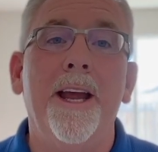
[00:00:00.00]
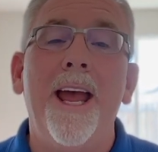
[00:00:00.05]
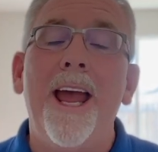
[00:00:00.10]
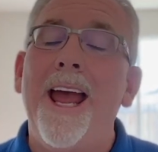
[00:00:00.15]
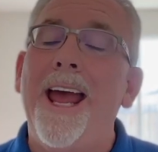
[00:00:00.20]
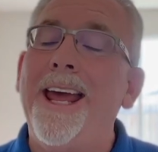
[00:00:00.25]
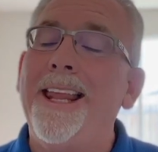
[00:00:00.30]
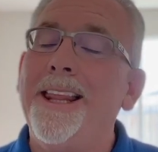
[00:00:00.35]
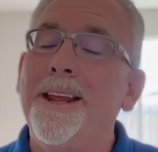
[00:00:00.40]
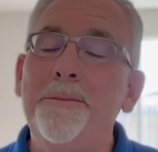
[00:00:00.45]

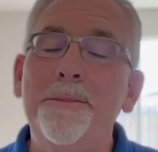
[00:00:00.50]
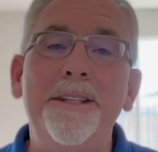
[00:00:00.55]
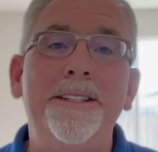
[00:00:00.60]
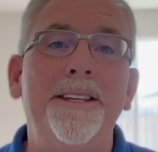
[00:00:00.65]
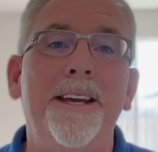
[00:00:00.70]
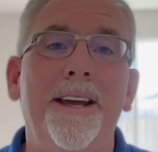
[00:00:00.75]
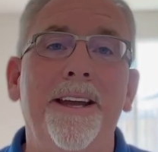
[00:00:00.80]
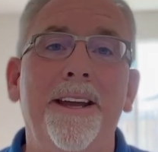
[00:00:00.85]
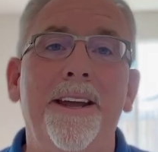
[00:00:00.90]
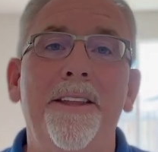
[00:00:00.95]
And let me
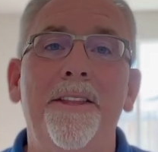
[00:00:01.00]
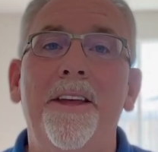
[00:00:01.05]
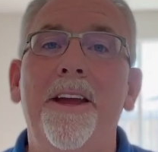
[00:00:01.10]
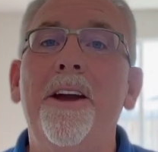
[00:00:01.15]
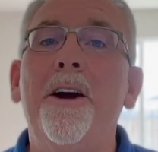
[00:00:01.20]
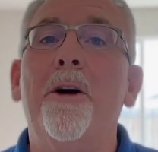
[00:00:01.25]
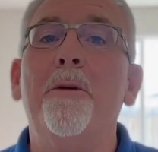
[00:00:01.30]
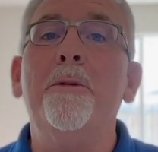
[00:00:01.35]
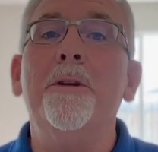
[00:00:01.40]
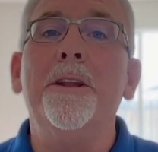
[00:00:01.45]
tell you,
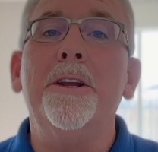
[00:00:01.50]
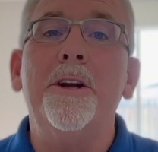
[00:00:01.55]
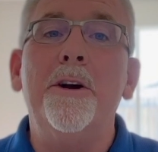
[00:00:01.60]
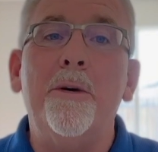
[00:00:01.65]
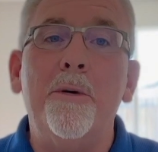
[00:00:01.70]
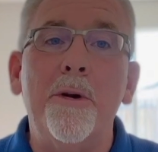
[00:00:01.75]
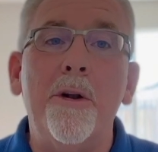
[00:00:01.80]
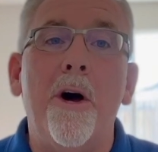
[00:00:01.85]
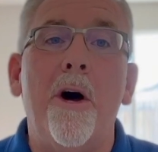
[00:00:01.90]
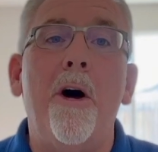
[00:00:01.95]
they are really
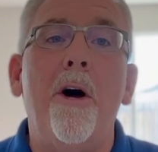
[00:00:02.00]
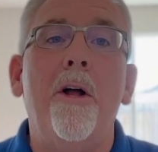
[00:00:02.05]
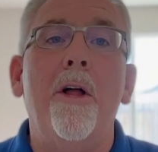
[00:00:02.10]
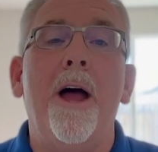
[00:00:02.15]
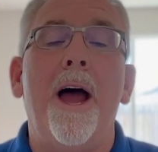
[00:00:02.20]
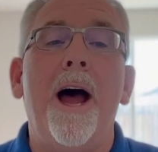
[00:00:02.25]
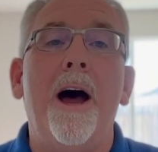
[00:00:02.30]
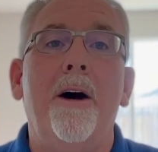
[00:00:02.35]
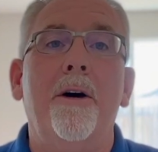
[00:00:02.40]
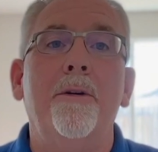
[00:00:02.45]
going all
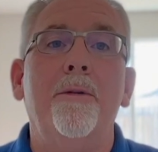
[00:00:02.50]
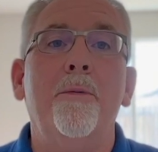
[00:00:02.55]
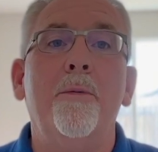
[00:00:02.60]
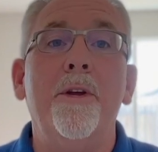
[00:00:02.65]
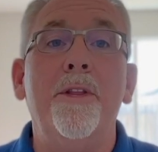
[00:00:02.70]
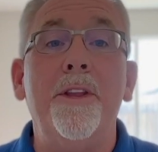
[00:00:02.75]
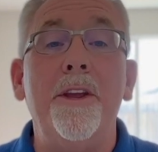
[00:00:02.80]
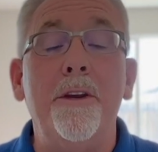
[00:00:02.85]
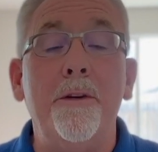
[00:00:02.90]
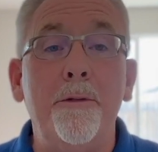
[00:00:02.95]
out
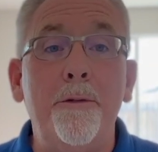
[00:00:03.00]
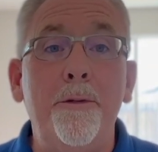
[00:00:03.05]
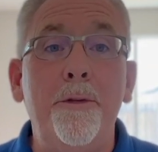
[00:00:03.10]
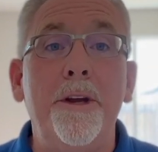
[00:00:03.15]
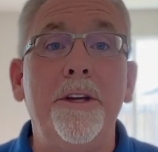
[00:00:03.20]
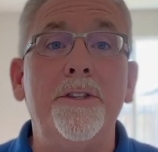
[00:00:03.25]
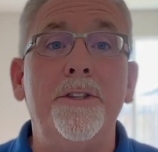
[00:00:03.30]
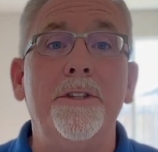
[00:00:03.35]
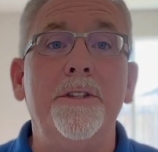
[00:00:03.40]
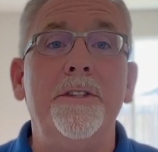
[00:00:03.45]
with the
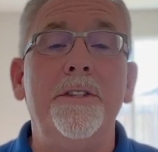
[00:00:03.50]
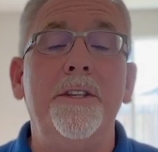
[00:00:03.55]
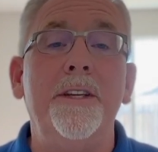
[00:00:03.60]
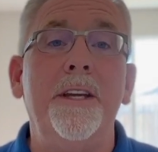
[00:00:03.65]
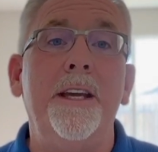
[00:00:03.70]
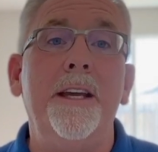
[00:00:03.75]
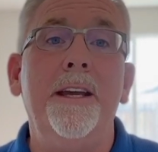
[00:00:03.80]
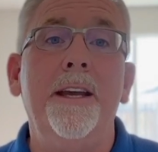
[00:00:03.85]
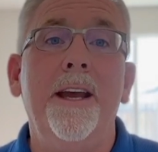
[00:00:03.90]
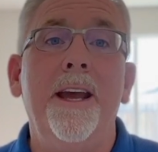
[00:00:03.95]

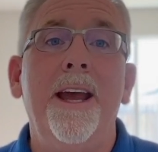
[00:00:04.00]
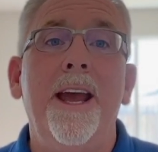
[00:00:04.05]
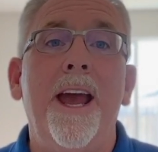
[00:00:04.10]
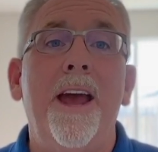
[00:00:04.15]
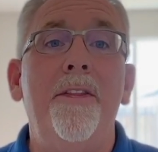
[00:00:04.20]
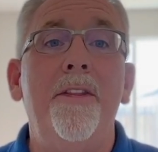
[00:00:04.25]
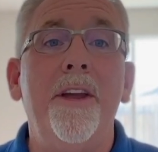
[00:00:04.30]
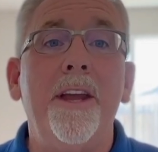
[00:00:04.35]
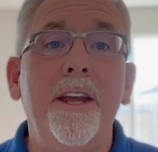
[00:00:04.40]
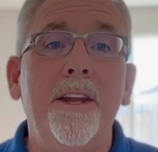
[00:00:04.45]
efficiency
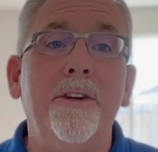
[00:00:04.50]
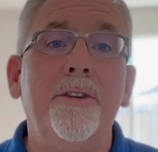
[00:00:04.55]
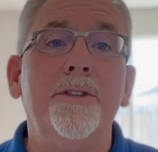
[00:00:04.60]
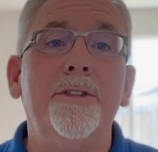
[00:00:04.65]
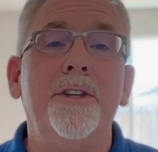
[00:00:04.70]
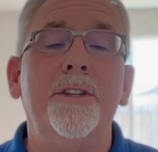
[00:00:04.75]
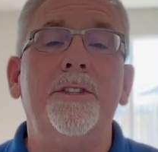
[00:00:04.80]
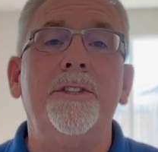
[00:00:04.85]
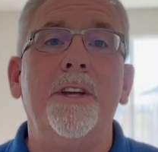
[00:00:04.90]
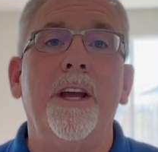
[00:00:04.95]
and the
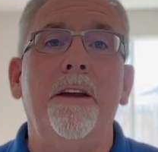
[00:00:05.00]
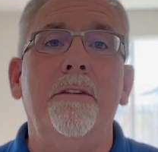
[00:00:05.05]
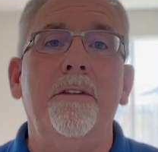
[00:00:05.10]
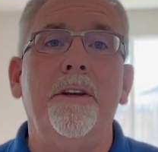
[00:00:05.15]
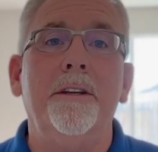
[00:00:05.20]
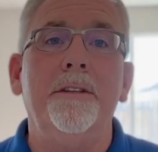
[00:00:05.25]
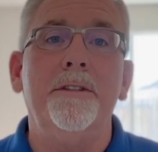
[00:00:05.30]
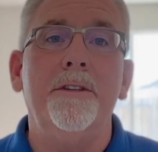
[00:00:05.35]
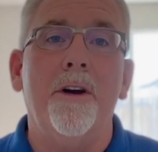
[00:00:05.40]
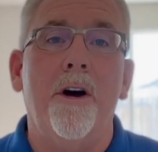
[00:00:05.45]
energy
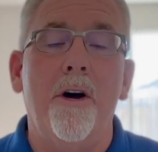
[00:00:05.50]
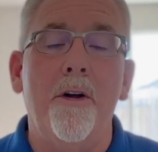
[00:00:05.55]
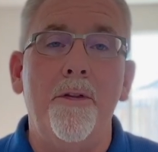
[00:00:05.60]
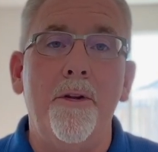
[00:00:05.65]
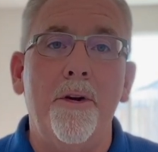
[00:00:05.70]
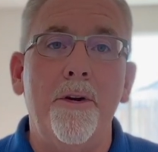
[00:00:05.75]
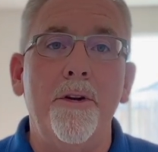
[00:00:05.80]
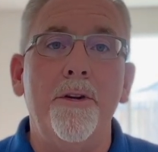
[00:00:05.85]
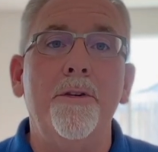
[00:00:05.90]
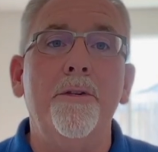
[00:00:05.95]
savings on
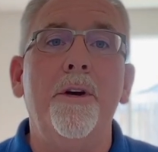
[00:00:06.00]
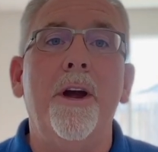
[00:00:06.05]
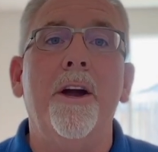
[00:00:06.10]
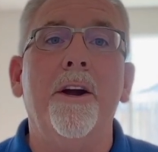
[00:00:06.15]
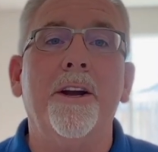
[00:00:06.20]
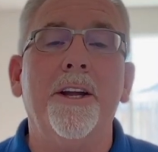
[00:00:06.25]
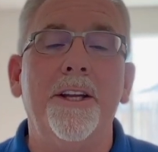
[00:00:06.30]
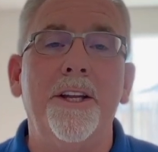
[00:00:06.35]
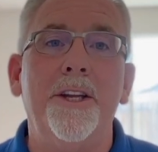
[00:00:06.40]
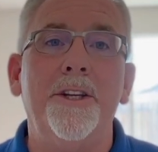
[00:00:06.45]
their new
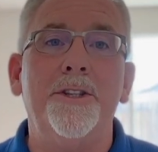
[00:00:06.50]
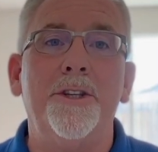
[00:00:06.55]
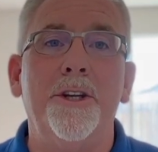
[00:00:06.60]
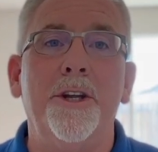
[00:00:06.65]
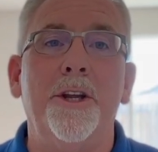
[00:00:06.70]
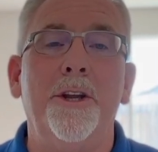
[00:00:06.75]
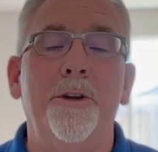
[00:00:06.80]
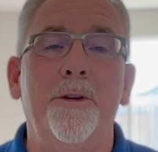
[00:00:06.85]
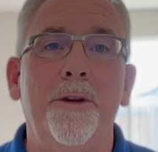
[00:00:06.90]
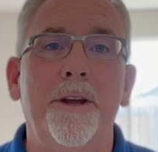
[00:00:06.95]
air
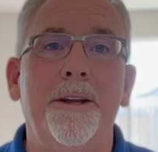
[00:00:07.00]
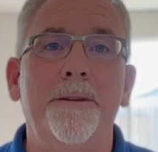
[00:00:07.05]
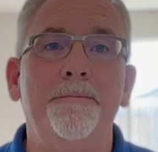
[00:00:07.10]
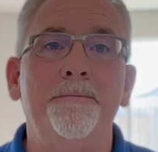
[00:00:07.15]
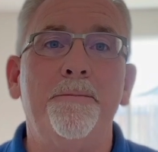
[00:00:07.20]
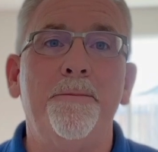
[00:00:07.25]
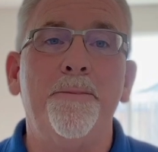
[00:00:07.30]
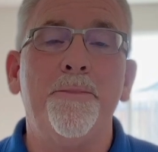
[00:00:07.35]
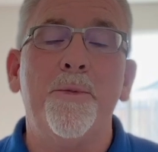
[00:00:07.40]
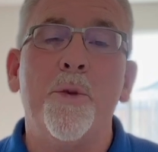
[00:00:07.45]
conditioning unit.
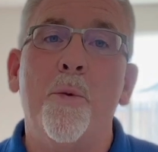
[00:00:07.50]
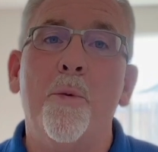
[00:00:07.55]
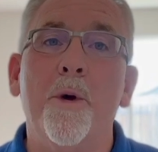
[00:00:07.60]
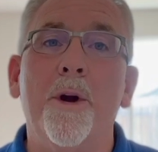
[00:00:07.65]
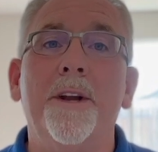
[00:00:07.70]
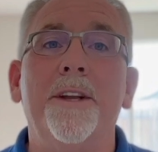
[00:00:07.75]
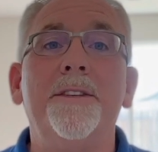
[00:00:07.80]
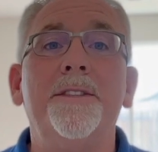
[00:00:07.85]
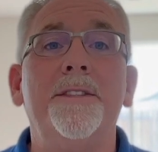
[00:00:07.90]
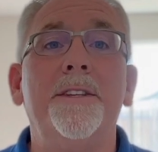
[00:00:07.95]
We're
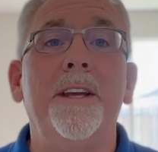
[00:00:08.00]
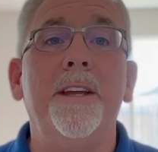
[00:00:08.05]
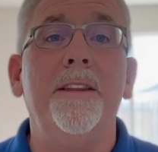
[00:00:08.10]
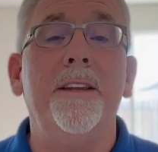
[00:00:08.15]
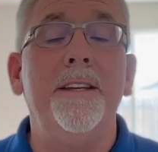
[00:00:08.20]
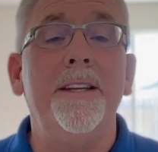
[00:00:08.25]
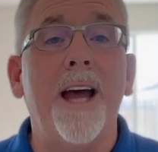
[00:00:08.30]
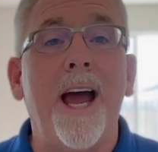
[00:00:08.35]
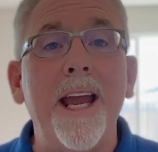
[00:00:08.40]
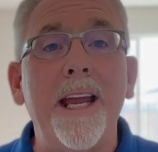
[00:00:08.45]
going to see
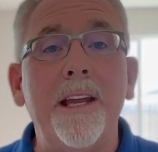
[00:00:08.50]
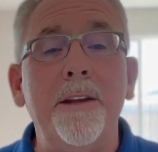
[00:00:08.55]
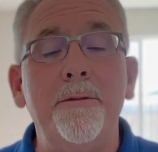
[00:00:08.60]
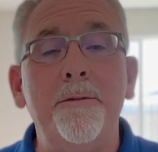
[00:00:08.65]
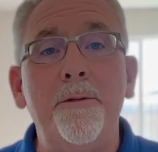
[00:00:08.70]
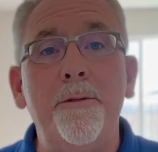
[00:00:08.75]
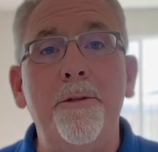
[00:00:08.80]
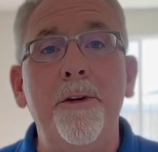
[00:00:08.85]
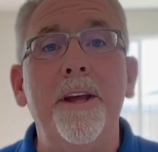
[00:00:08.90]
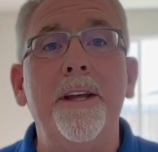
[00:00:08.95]
the
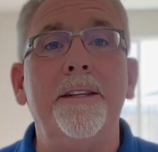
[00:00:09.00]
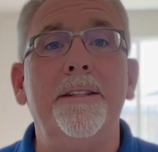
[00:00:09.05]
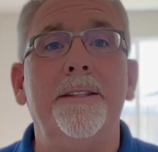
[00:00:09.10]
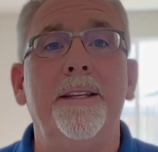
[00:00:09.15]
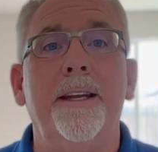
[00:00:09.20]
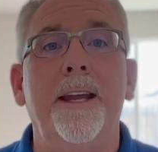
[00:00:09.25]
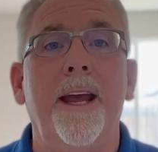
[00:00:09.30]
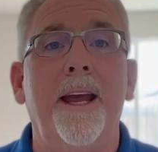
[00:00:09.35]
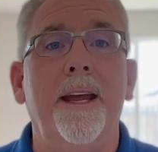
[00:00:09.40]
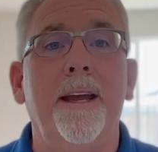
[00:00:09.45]
Daikin Fit
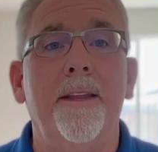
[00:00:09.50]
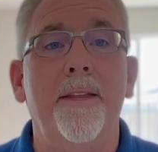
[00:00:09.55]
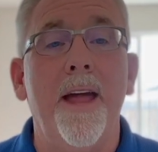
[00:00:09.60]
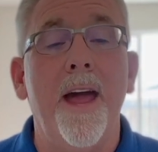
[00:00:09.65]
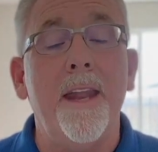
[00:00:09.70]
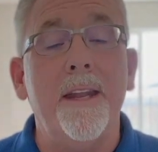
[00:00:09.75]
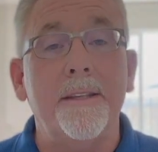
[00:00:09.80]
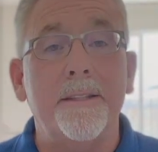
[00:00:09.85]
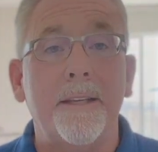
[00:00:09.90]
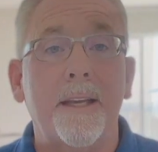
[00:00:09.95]
today, and
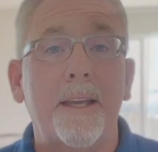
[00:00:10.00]
that is a